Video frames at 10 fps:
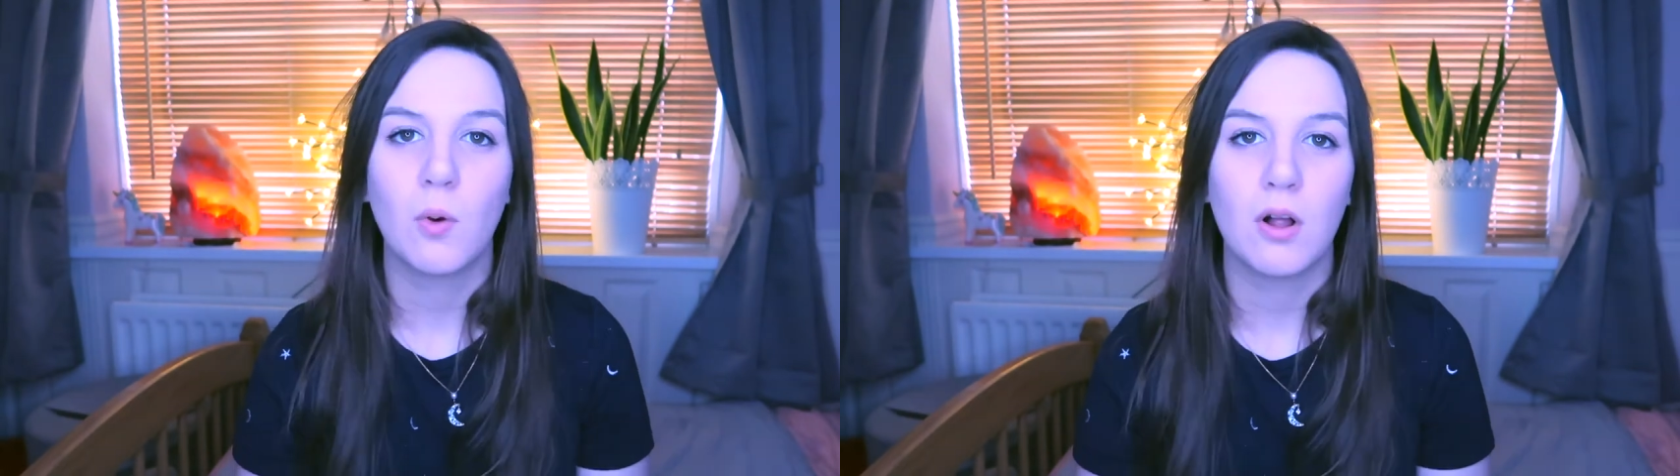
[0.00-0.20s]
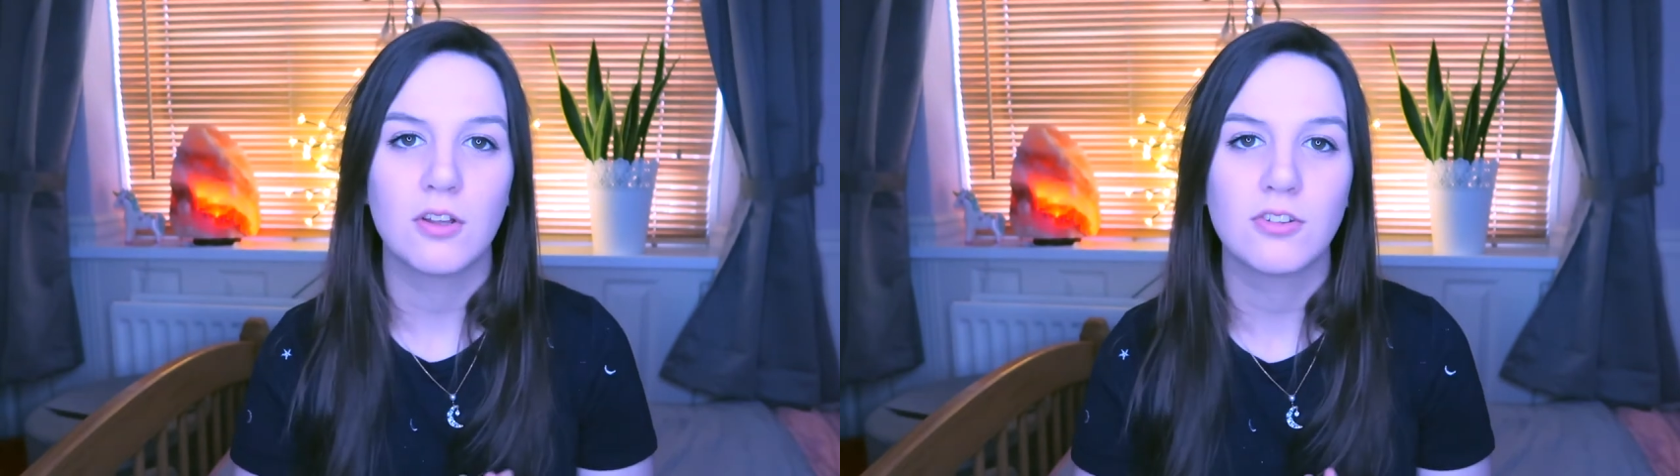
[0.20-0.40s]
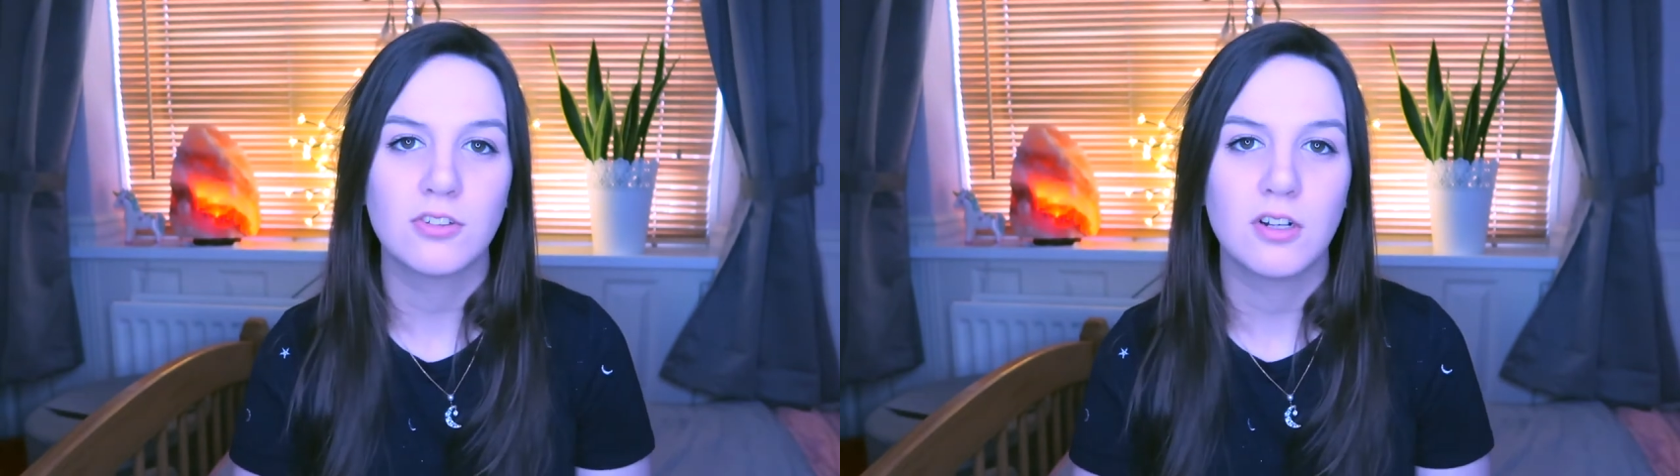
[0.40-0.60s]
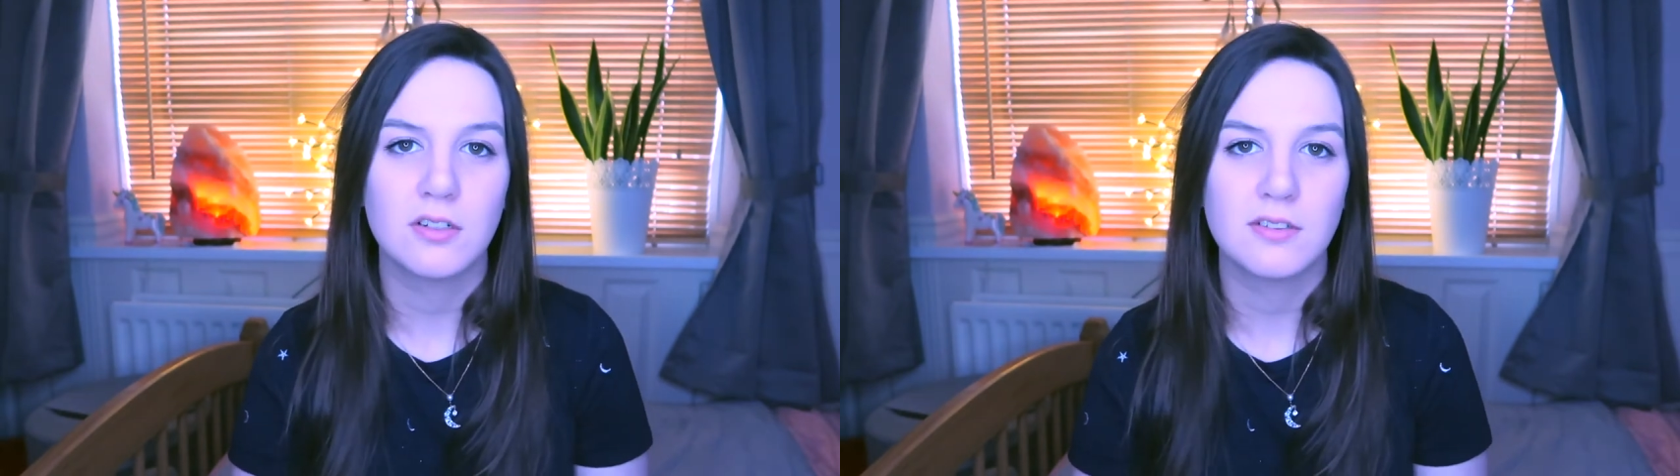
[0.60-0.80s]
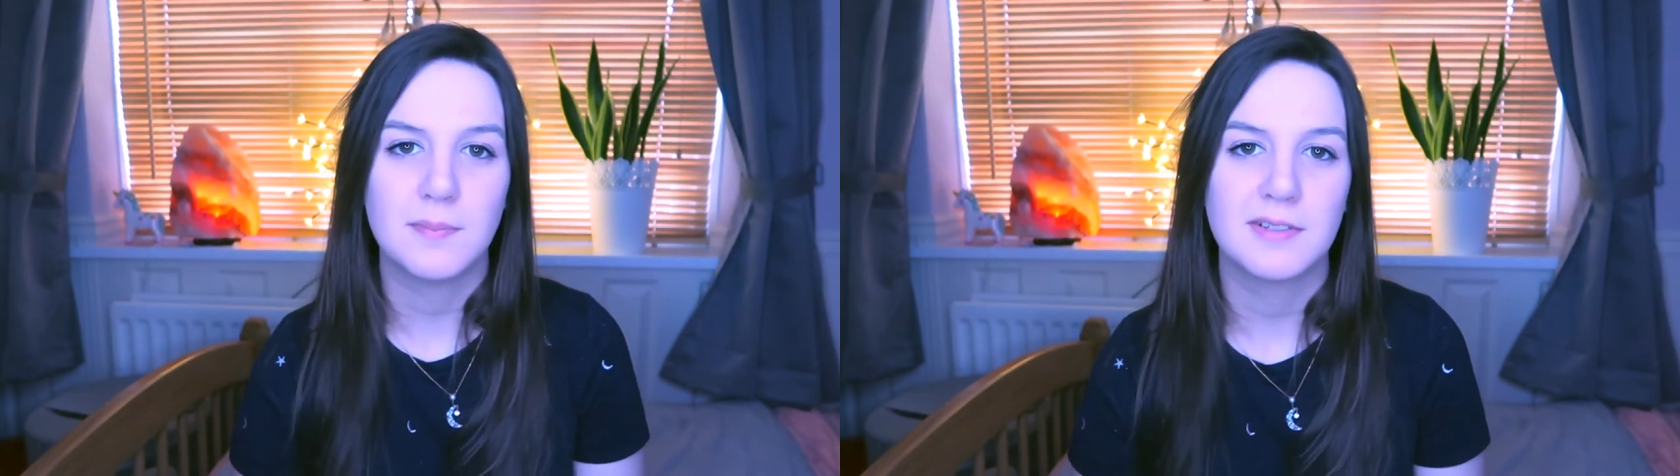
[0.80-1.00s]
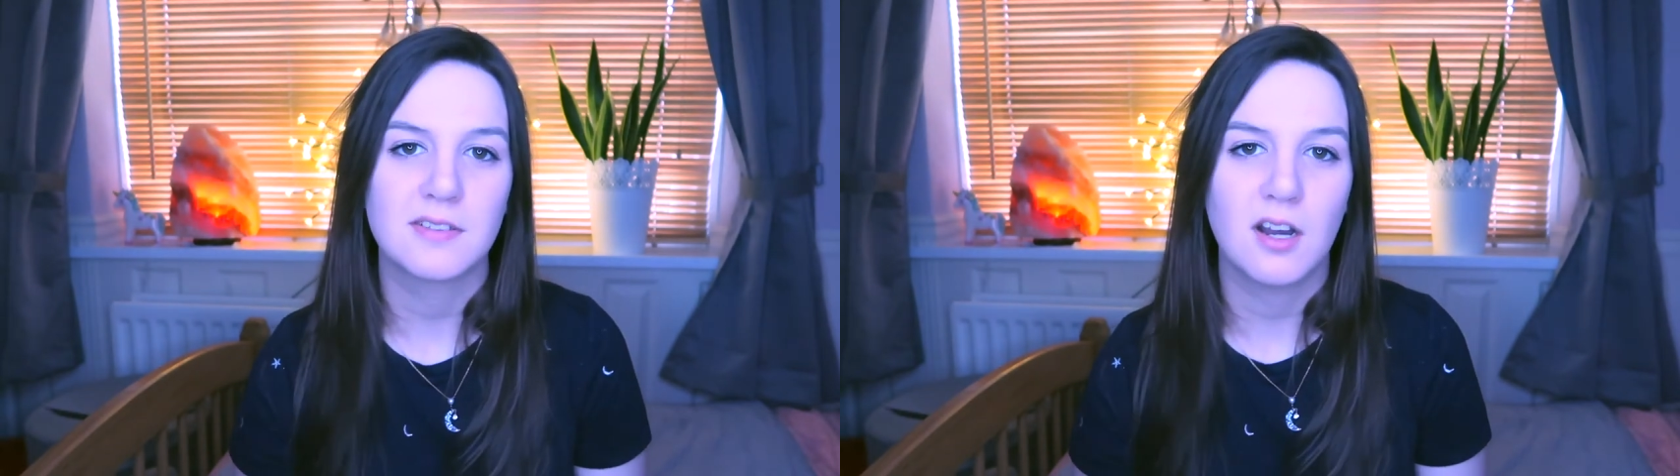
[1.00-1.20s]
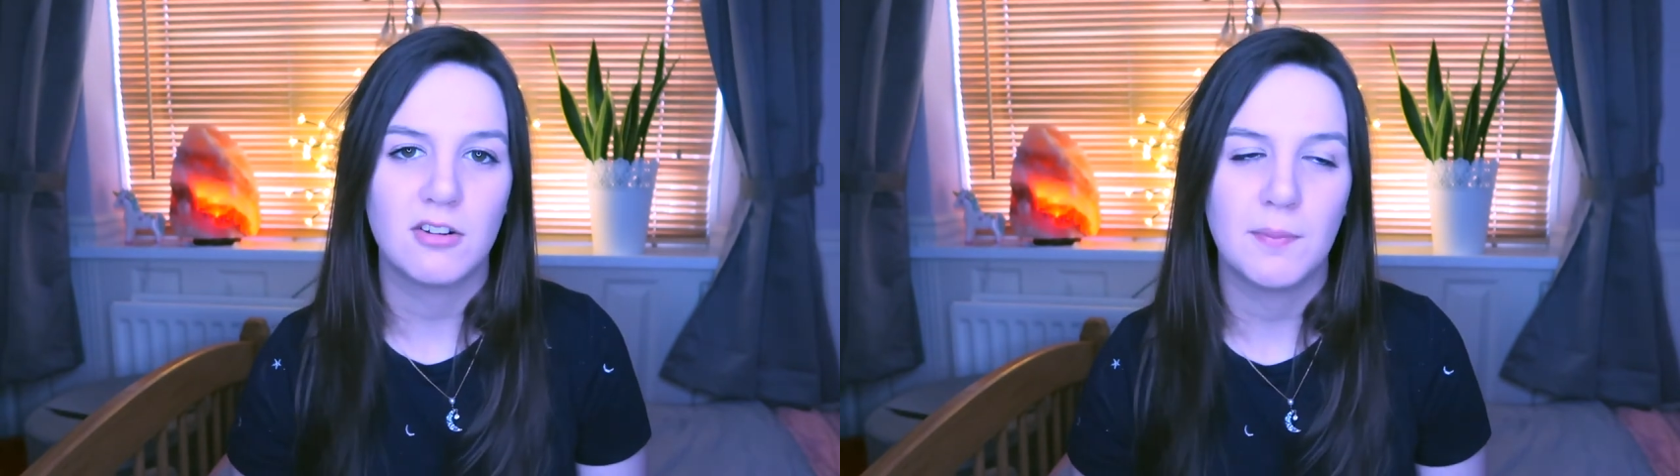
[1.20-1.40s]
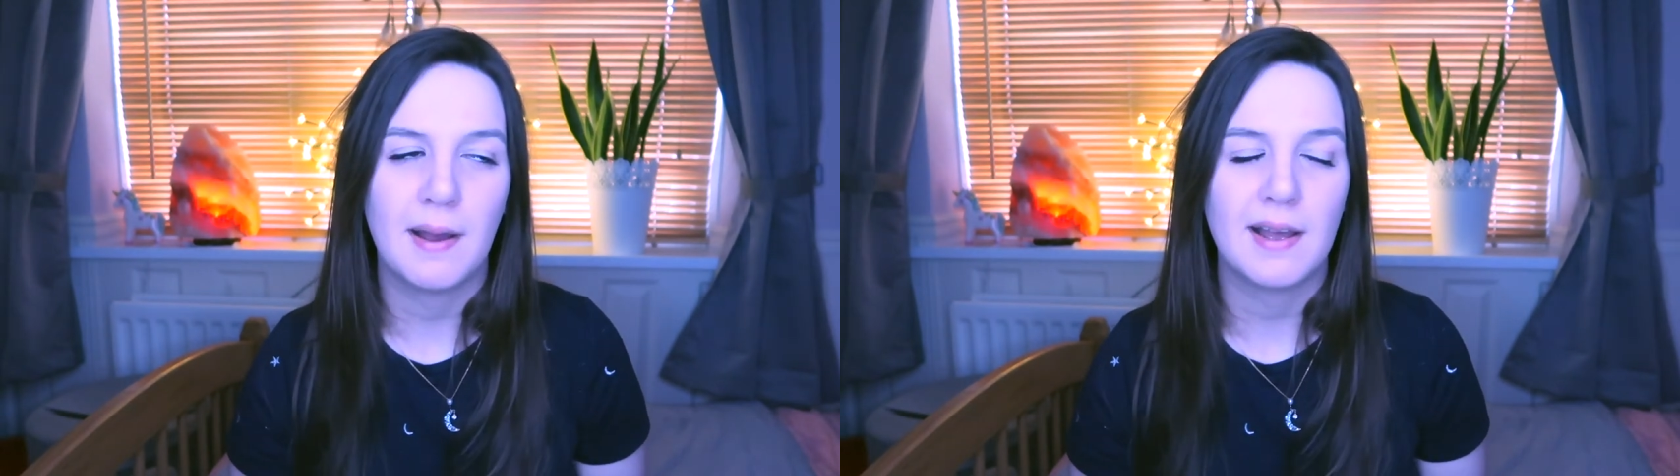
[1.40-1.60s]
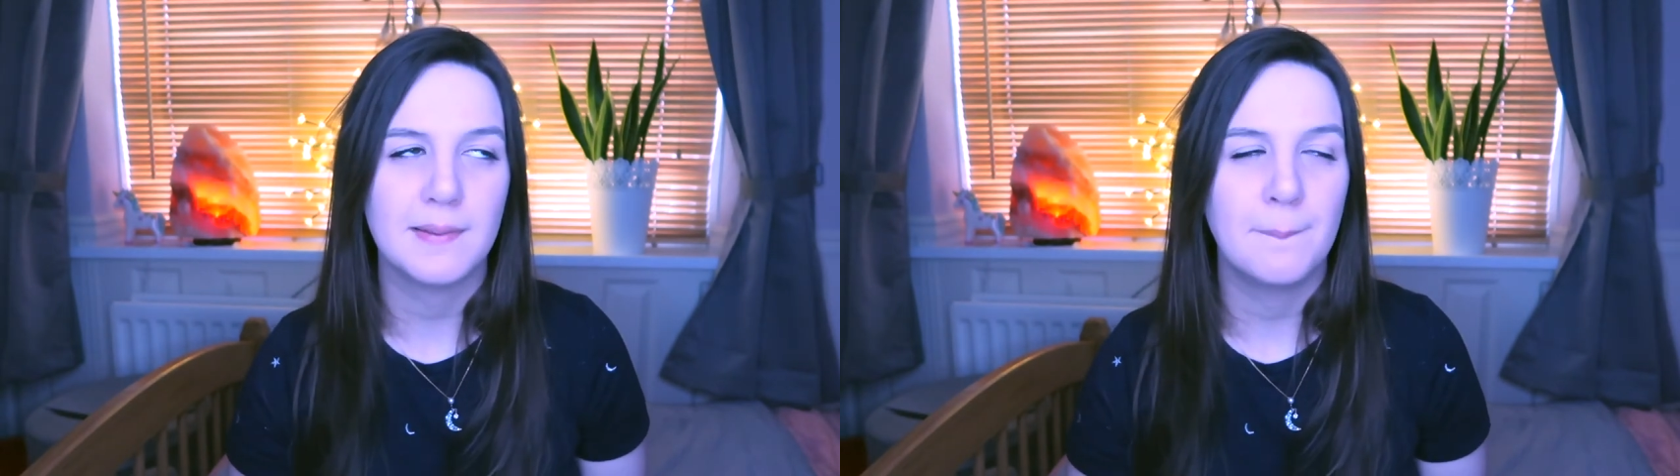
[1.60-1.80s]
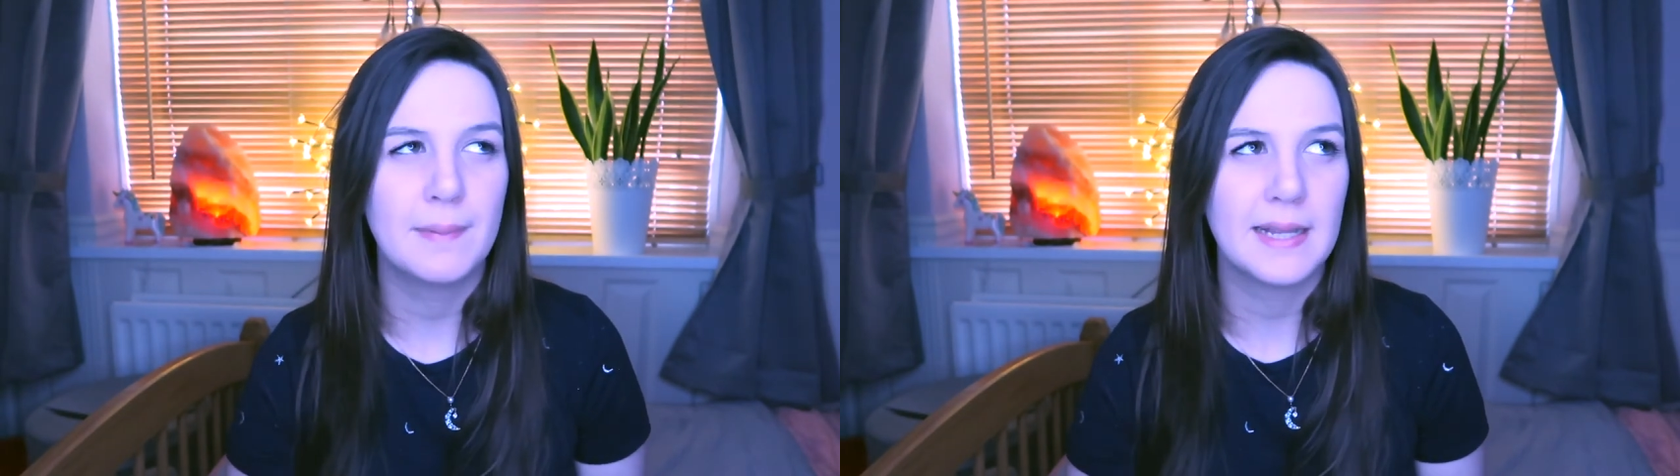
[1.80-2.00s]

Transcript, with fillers: We also got a mascara by